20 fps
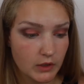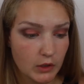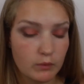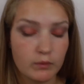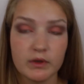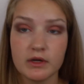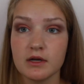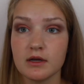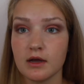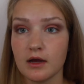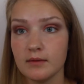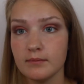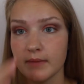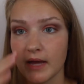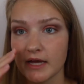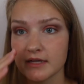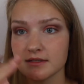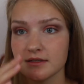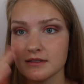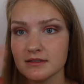We're gonna come
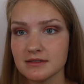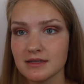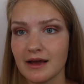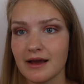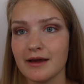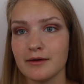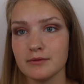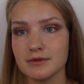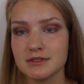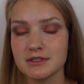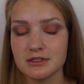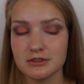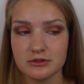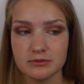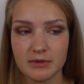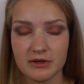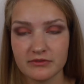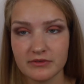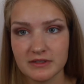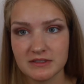back to this eye once I do
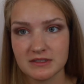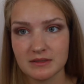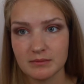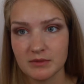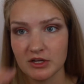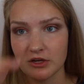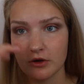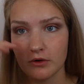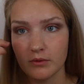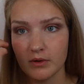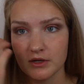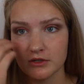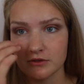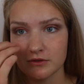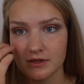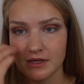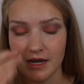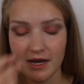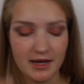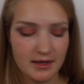my face. I'm gonna go under
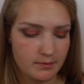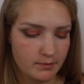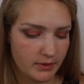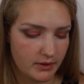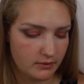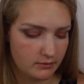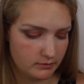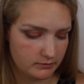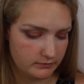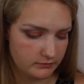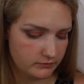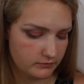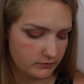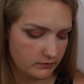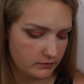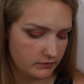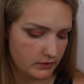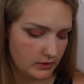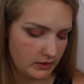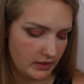the eye, but
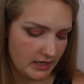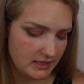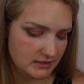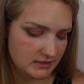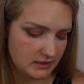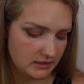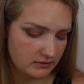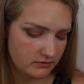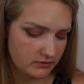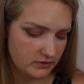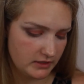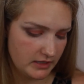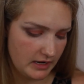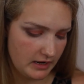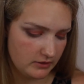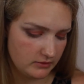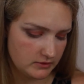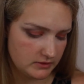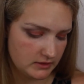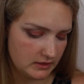the last thing for
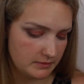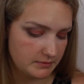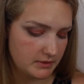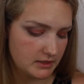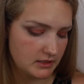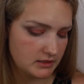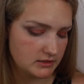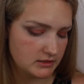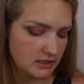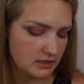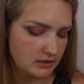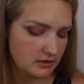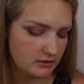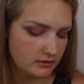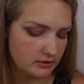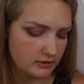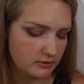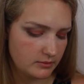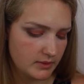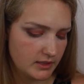now is I'm gonna take a
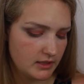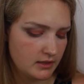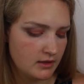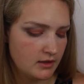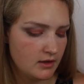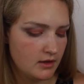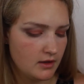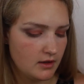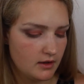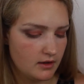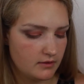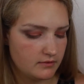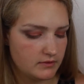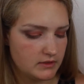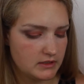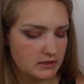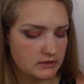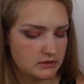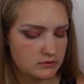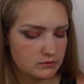little bit of
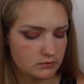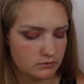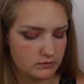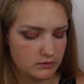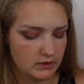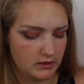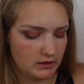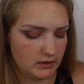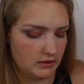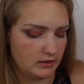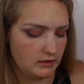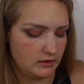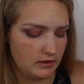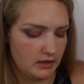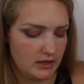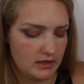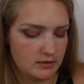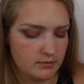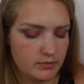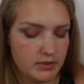this really
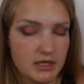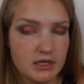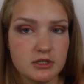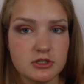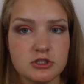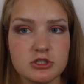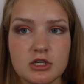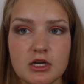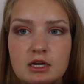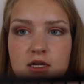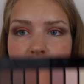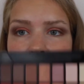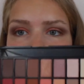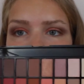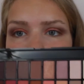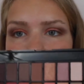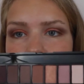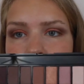light pink shade.